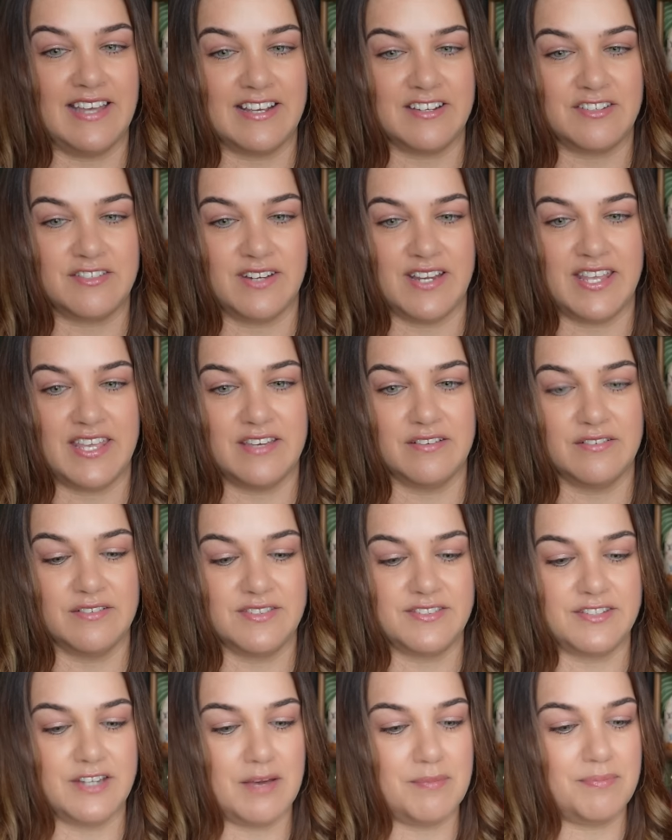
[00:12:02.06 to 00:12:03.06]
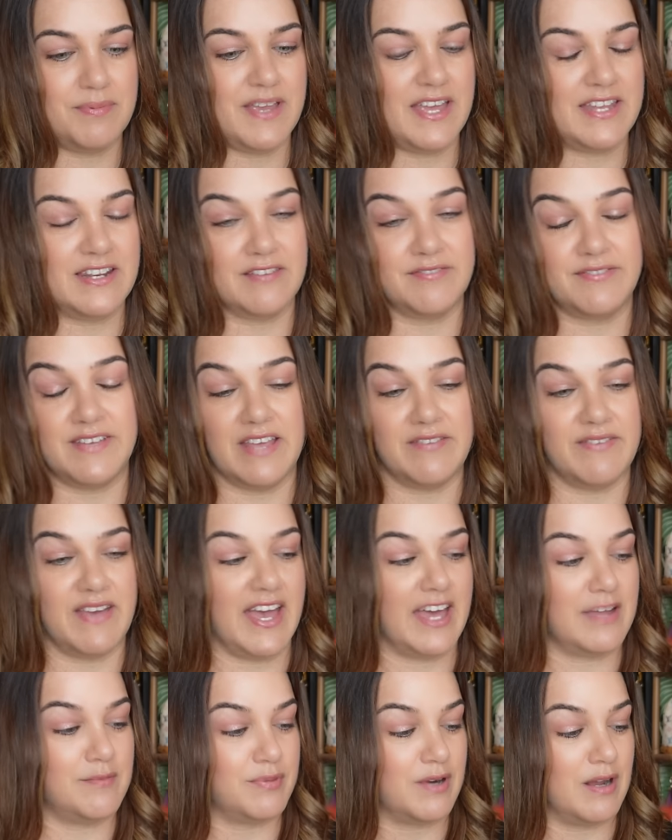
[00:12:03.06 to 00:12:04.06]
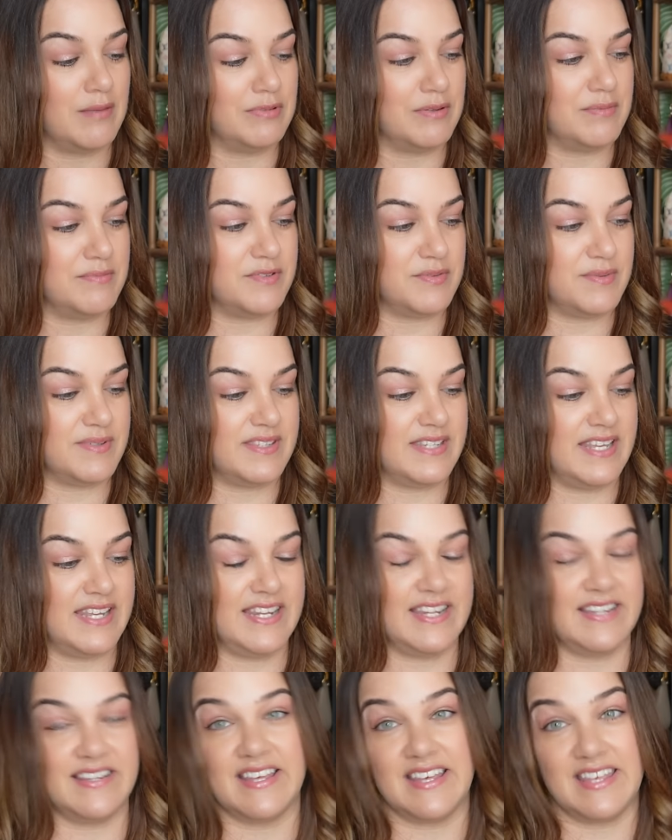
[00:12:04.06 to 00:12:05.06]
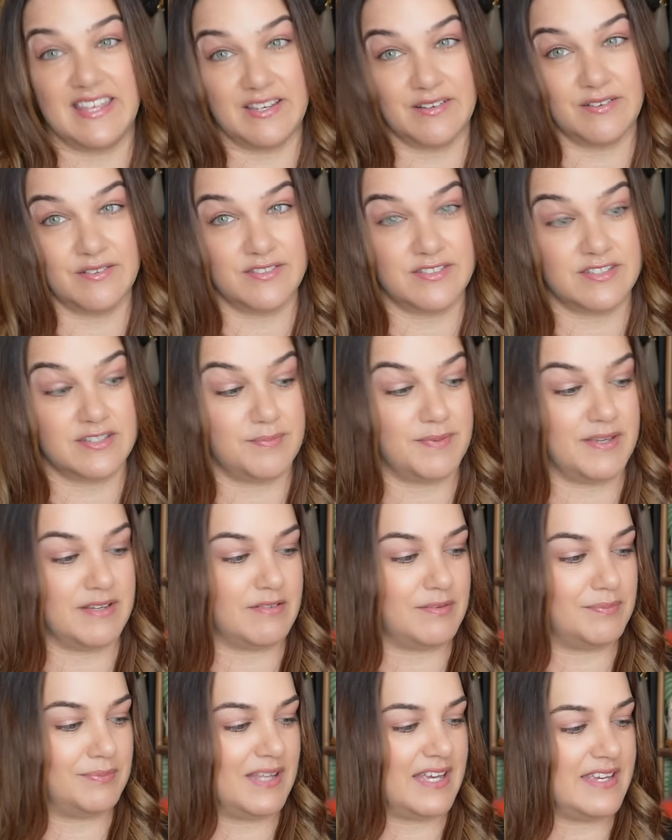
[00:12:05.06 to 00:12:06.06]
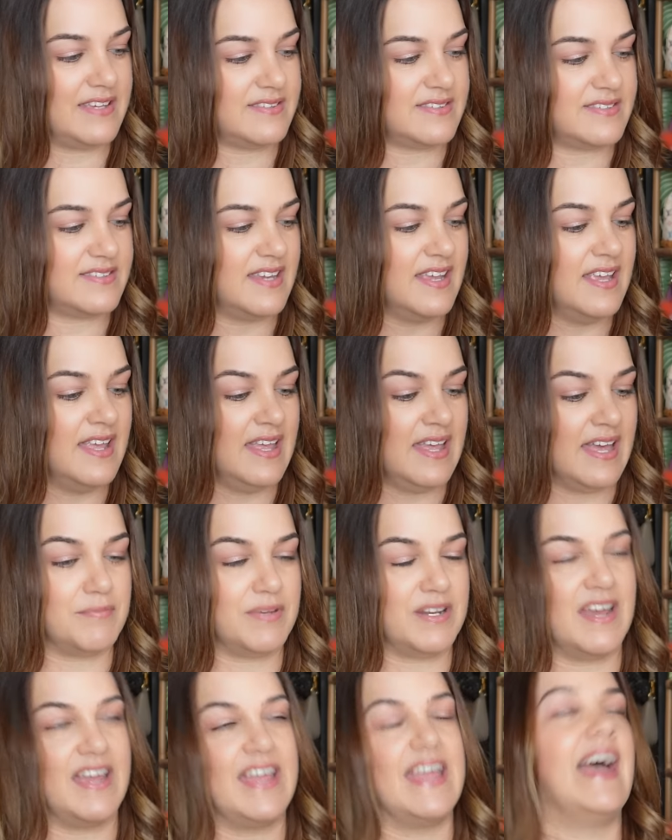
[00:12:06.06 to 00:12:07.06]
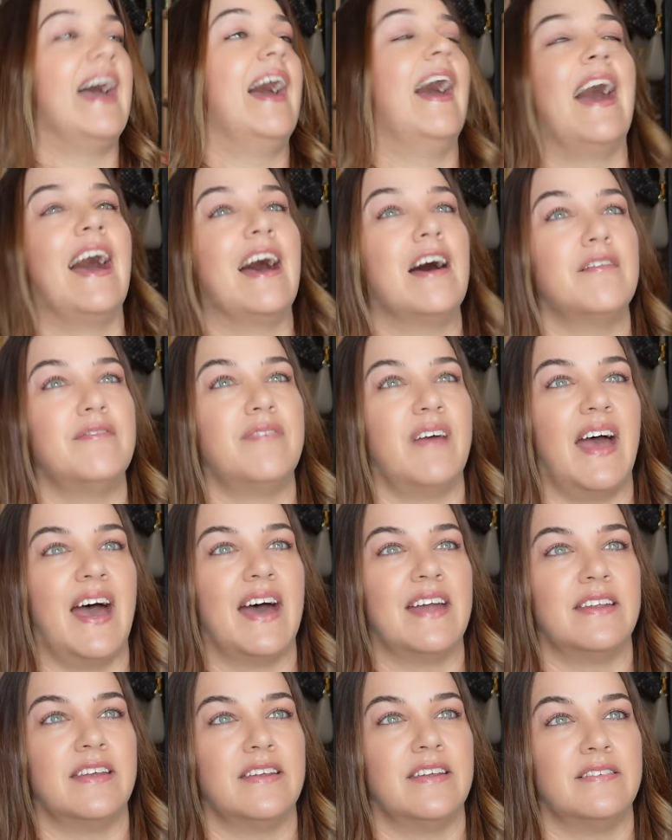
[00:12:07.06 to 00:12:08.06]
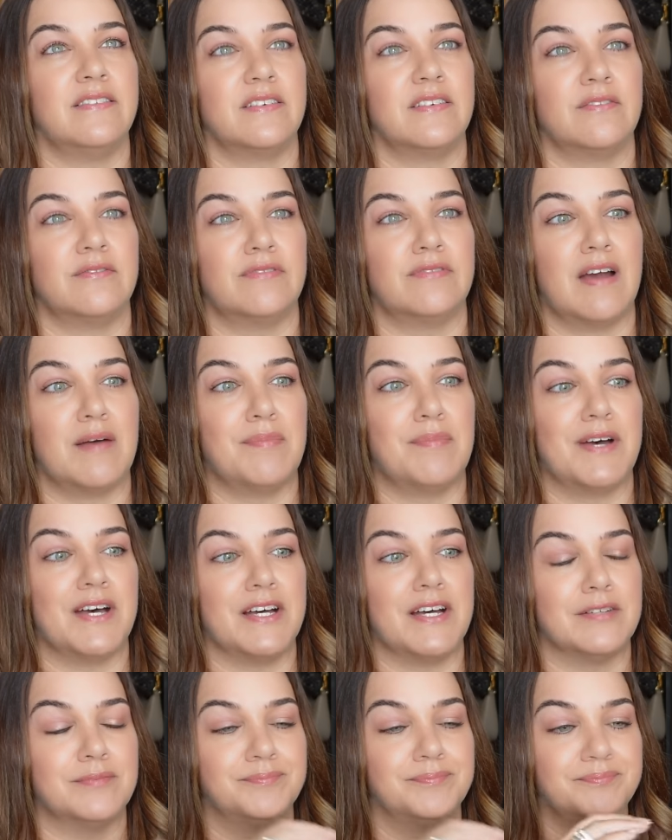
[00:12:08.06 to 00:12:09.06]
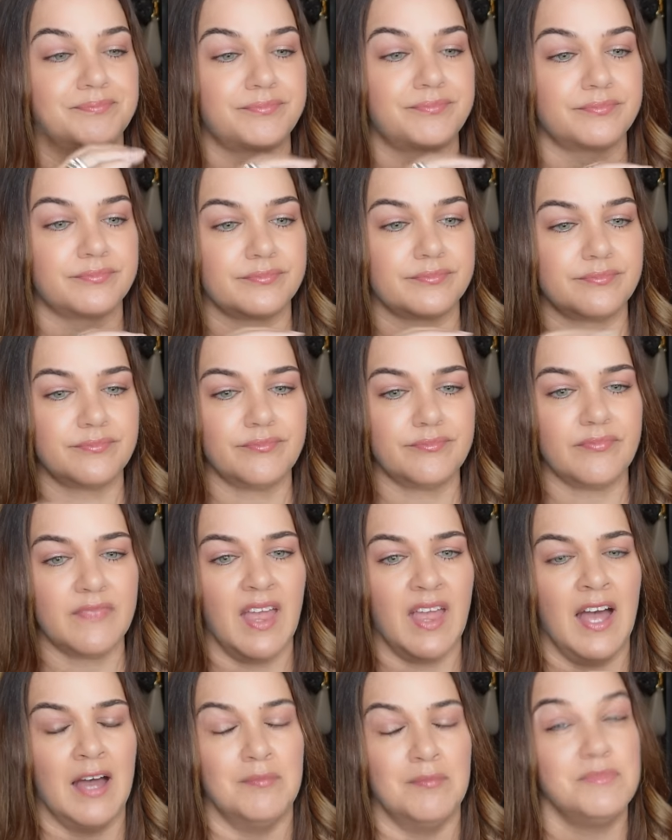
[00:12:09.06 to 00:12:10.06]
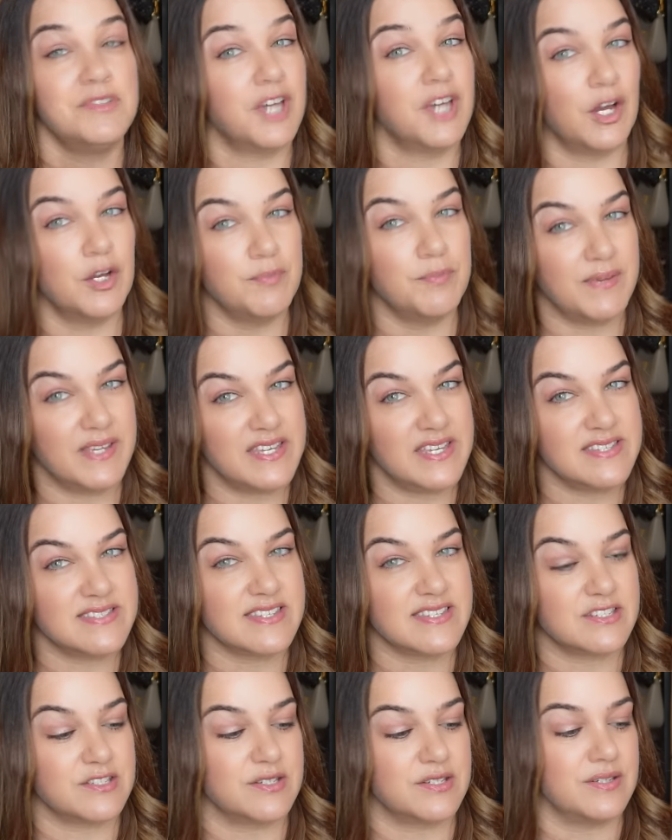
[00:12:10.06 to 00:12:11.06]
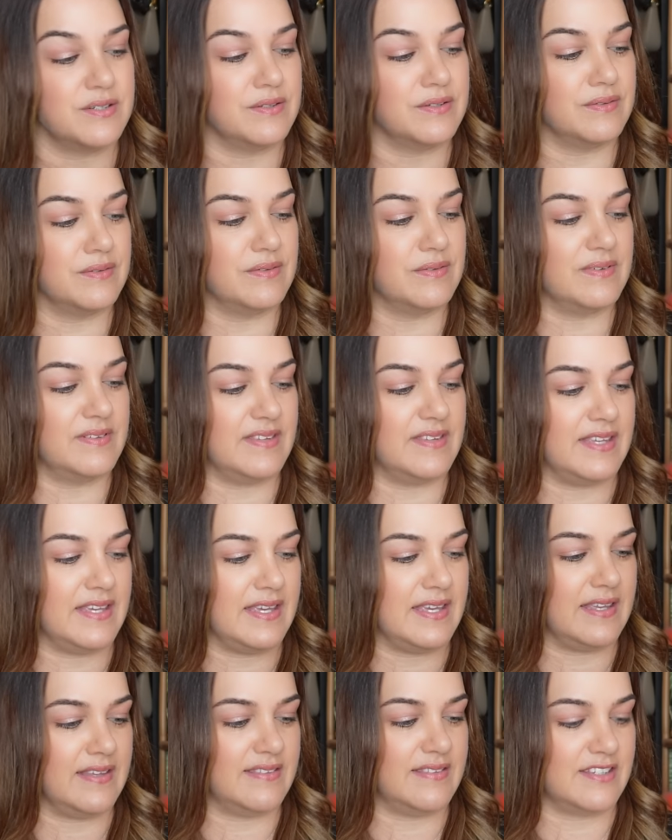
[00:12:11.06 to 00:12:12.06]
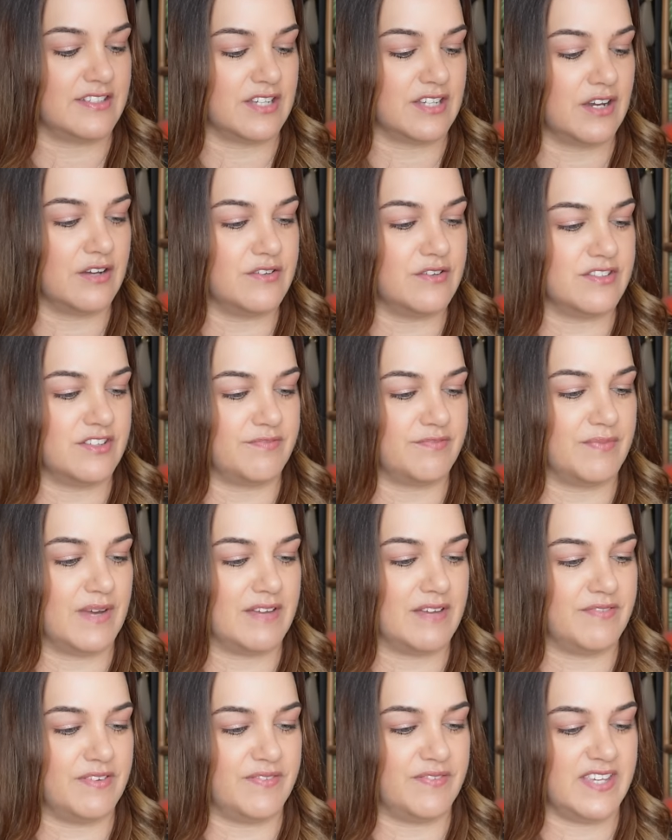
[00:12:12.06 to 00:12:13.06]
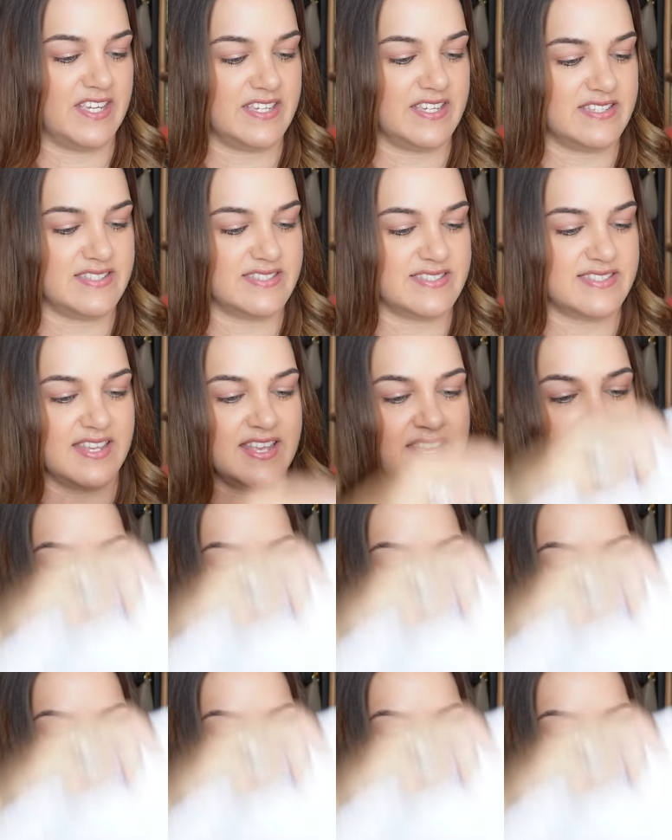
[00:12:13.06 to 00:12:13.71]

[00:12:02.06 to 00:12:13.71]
extra heel stop, and I've never had problems with needing the heels to be replaced, but I have added rubber topies to the toes of my Viviers,